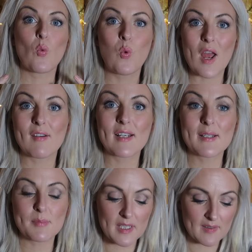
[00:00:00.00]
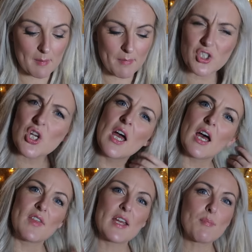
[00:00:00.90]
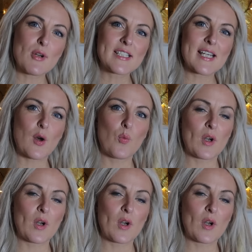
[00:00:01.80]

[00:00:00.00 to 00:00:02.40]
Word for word: wearing lipstick that much, I think it brings out